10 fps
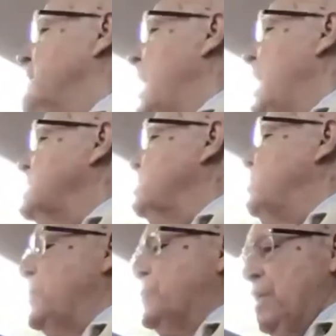as a
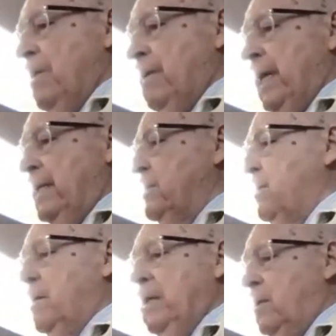missionary and
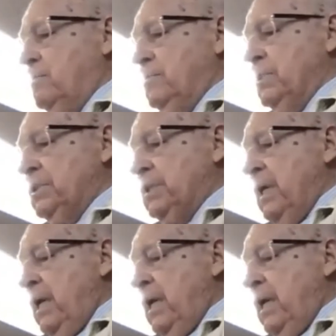going home, just